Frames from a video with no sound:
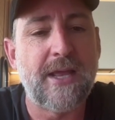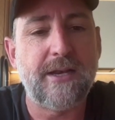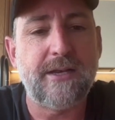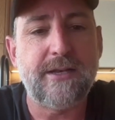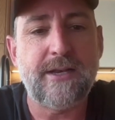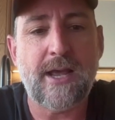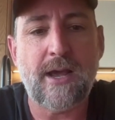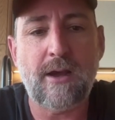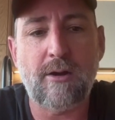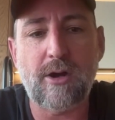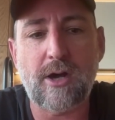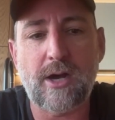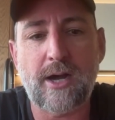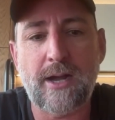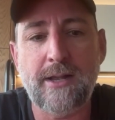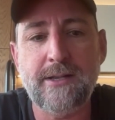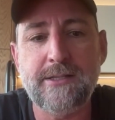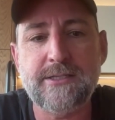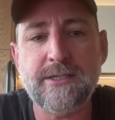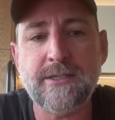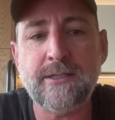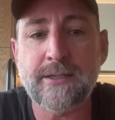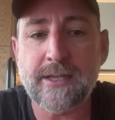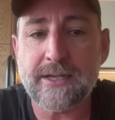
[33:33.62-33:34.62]
Now, I
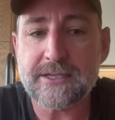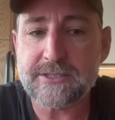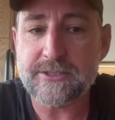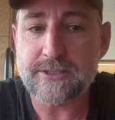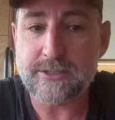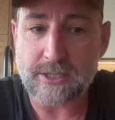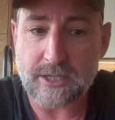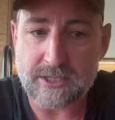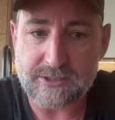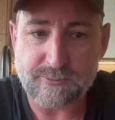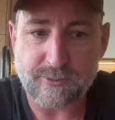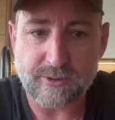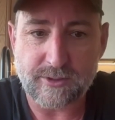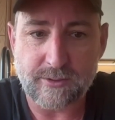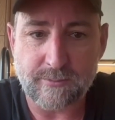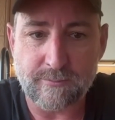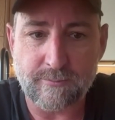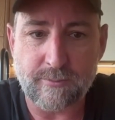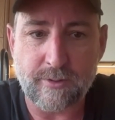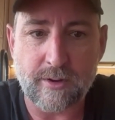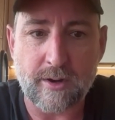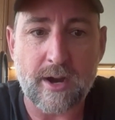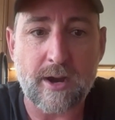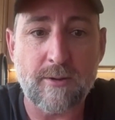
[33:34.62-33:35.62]
did an exercise with
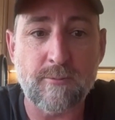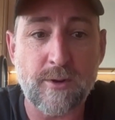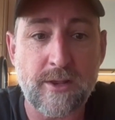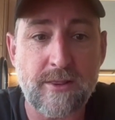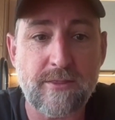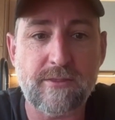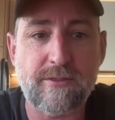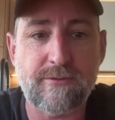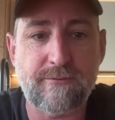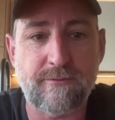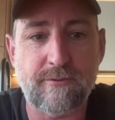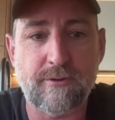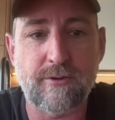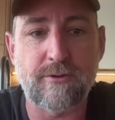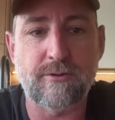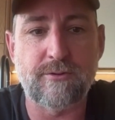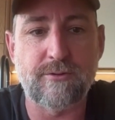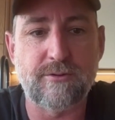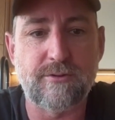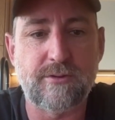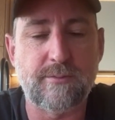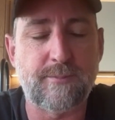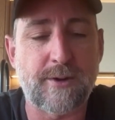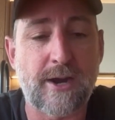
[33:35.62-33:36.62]
them where I went
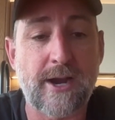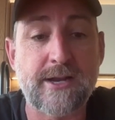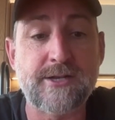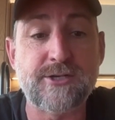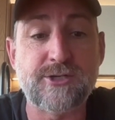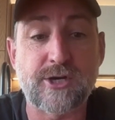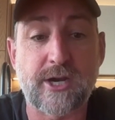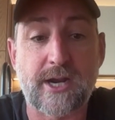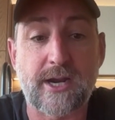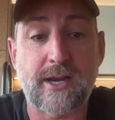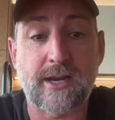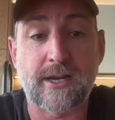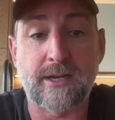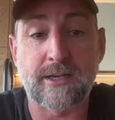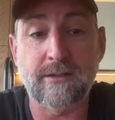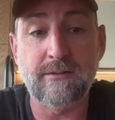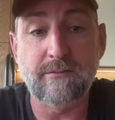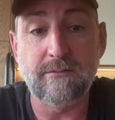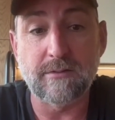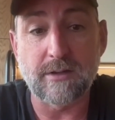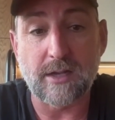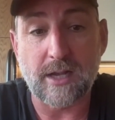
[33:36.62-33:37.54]
through the brand tracking